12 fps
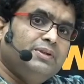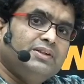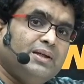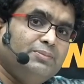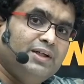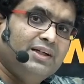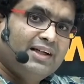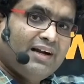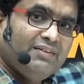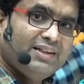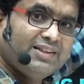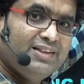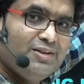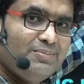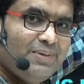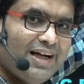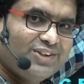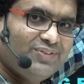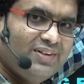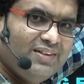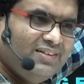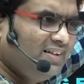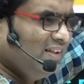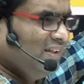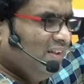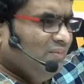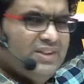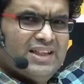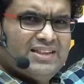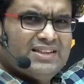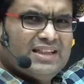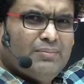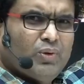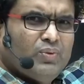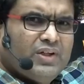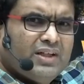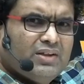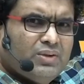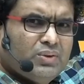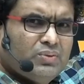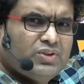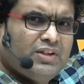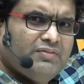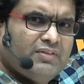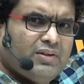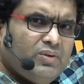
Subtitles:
up till gravitation in batch 1, which is amounting to somewhere around